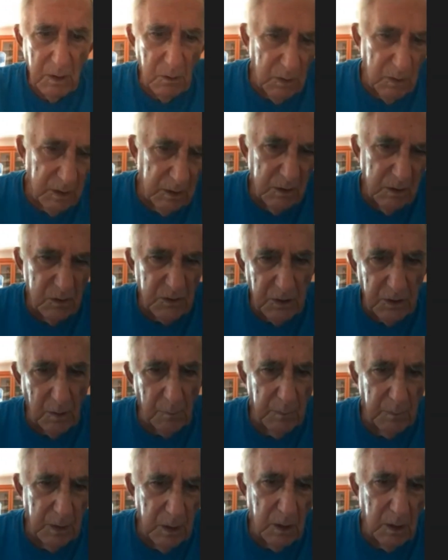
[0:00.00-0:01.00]
I want to do
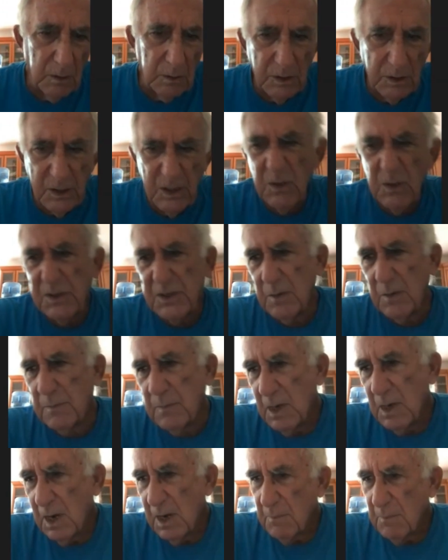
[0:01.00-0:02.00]
something, you know, let's do
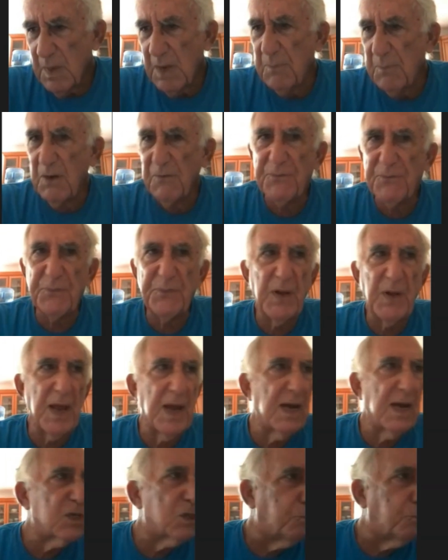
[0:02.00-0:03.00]
something, maybe a
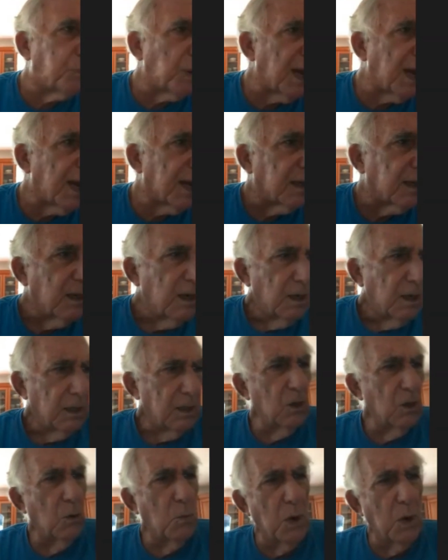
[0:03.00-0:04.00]
flashback,
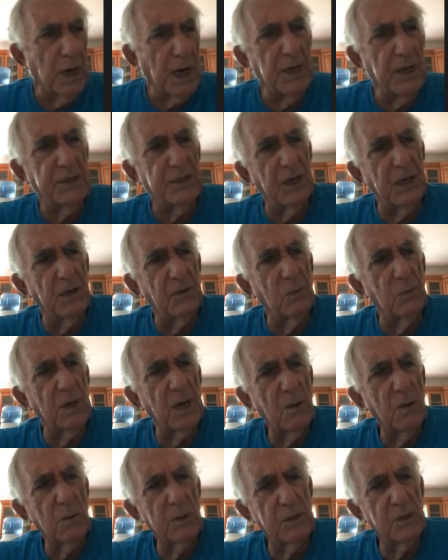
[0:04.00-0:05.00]
you know, what I did when
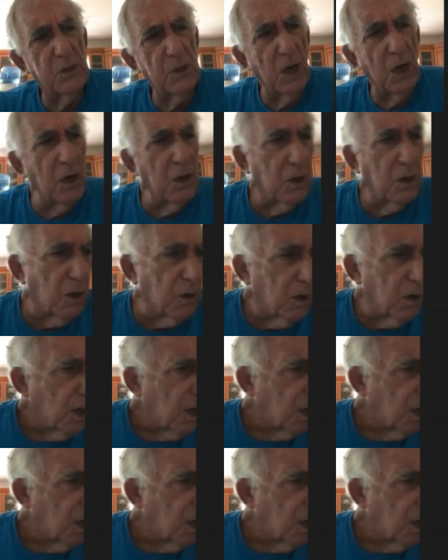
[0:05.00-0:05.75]
I was younger,